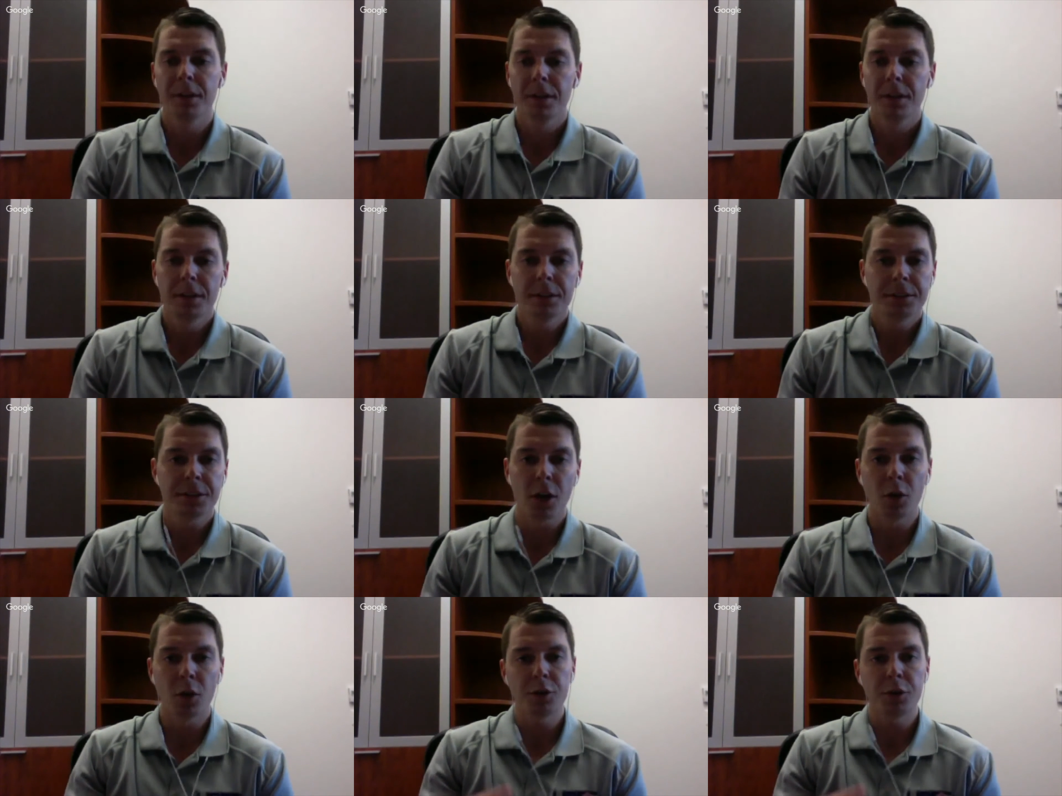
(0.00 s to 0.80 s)

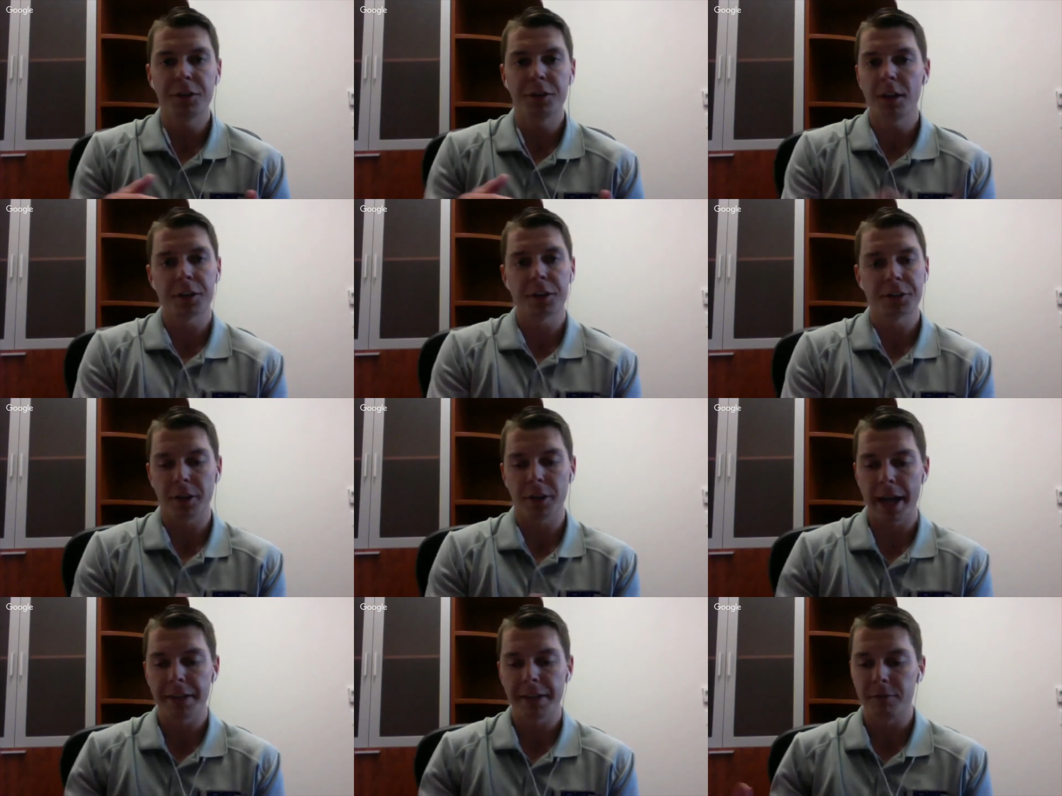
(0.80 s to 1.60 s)
So you did undergrad
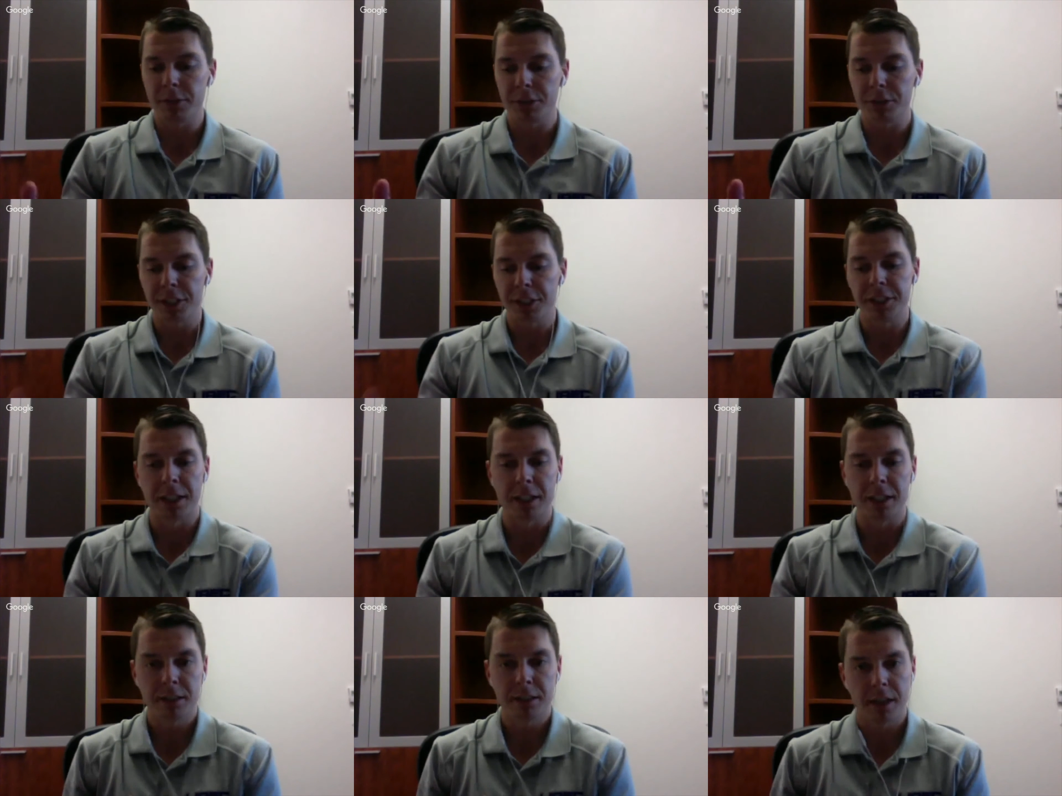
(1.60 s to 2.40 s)
in Virginia
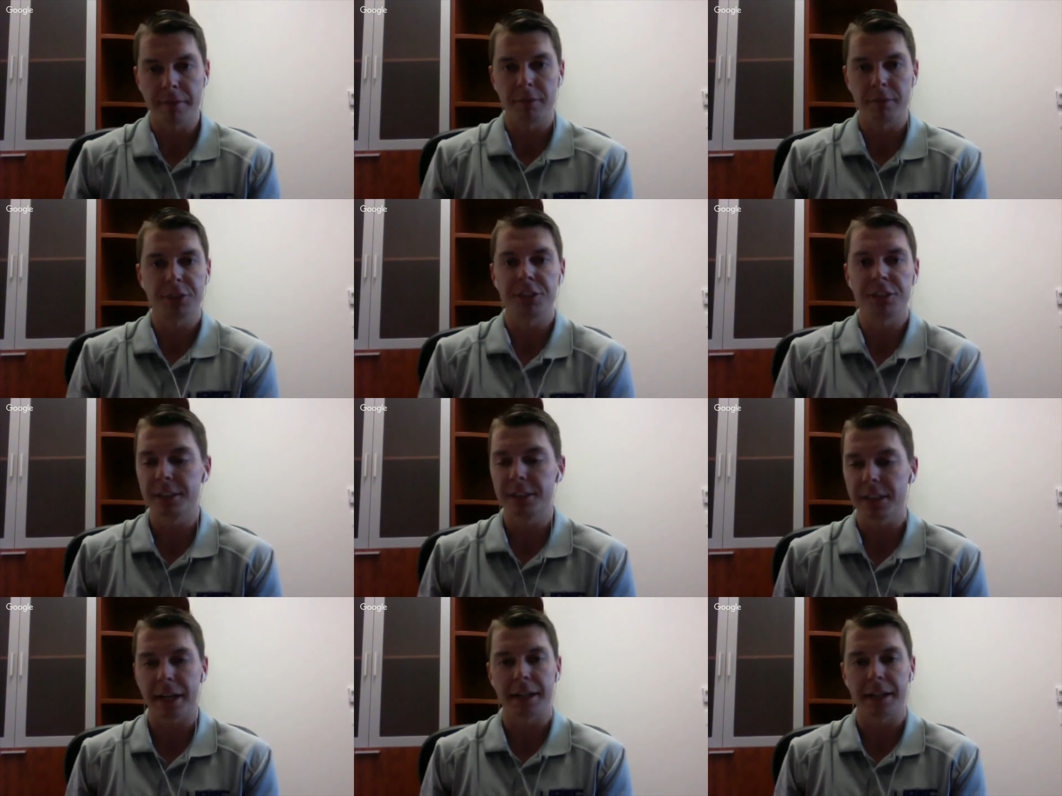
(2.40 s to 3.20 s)
at Virginia
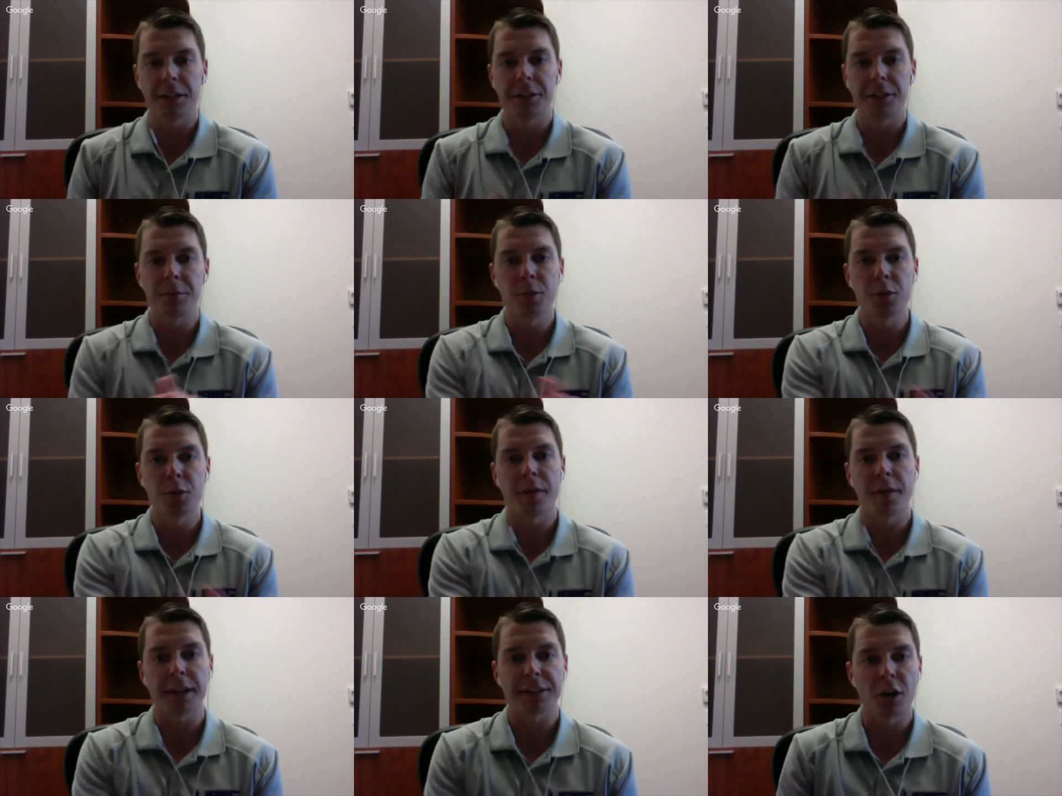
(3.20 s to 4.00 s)
Tech, and then you move
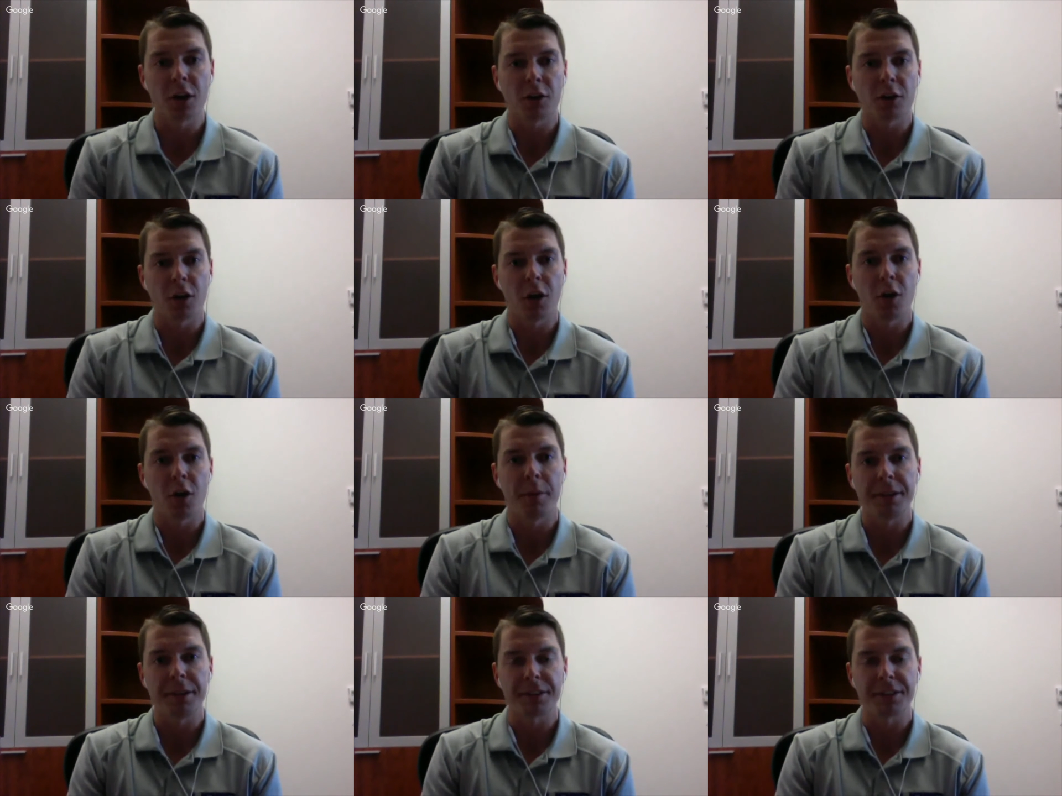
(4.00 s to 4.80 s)
out to Oklahoma and
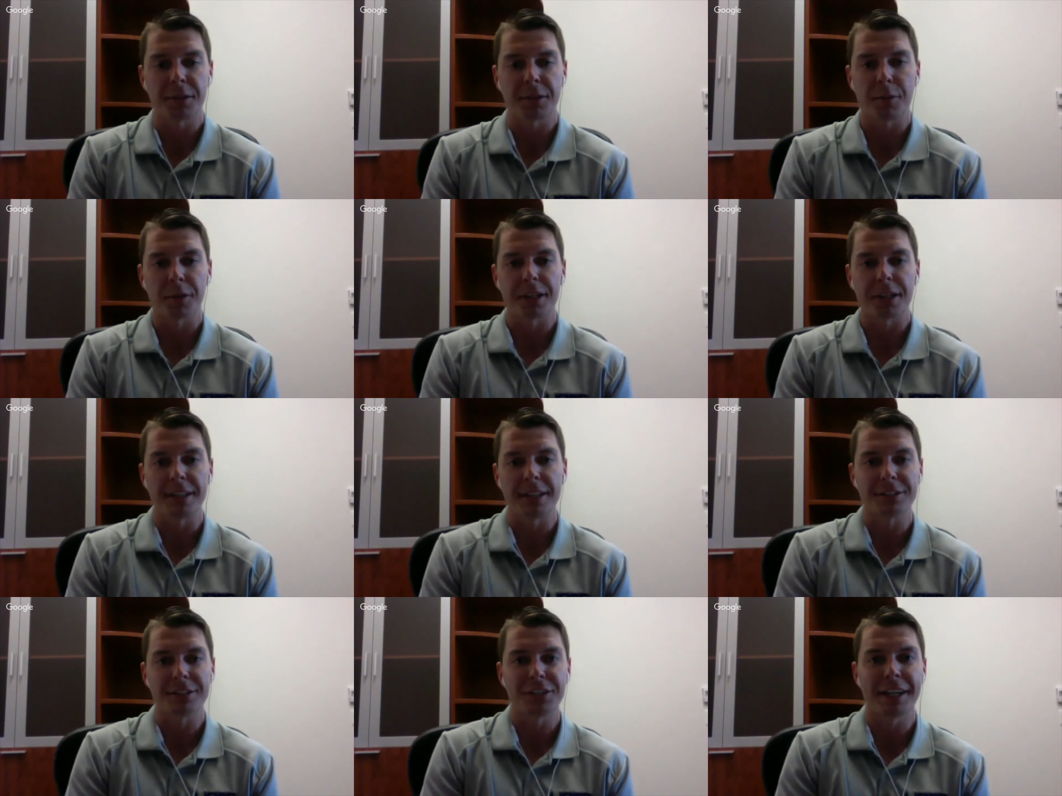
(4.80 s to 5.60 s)
start working as a
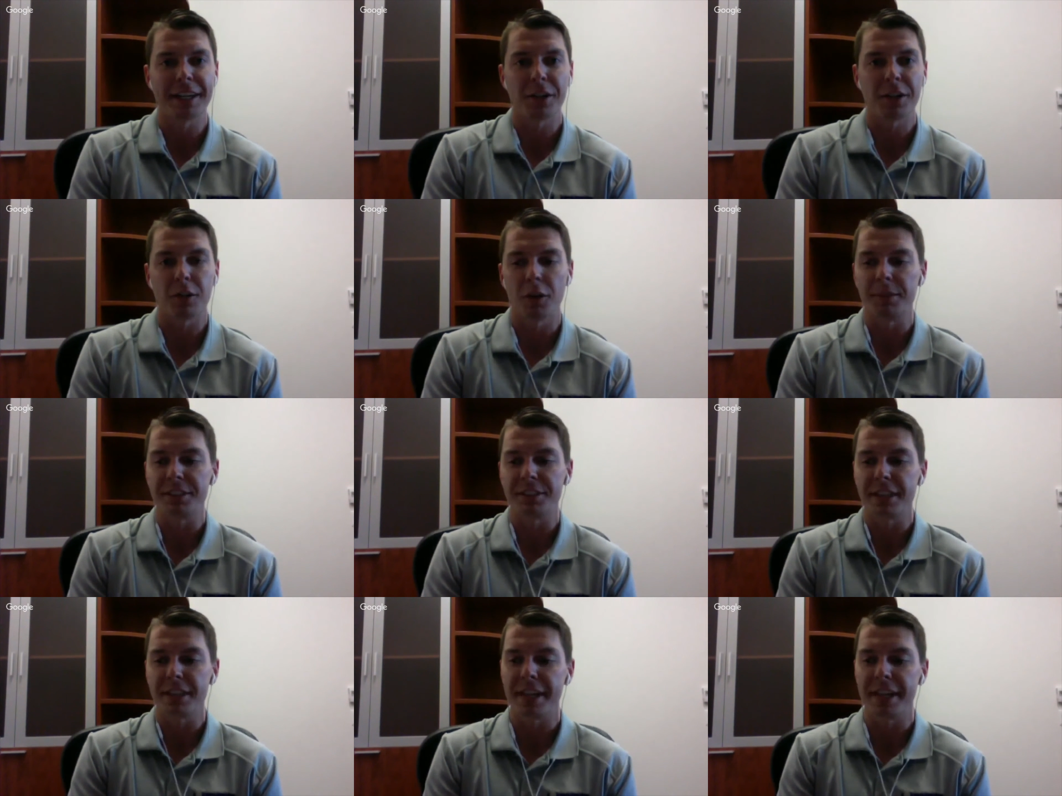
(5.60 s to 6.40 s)
GA at Oklahoma
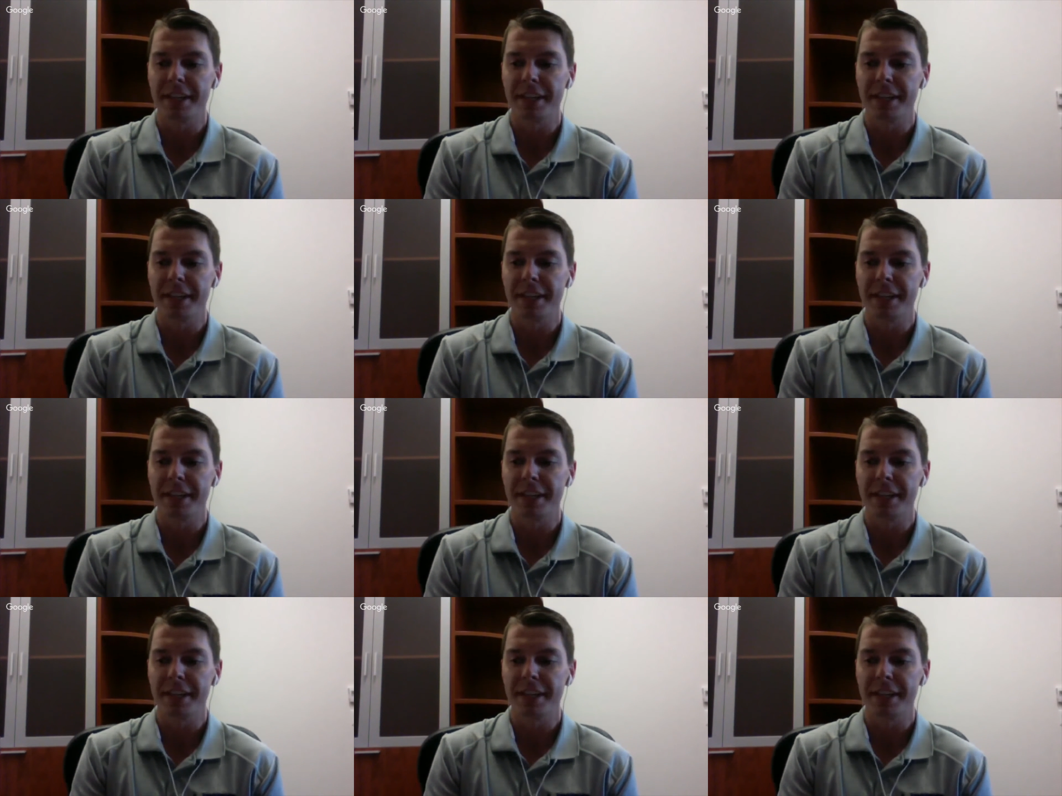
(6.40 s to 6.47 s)
State.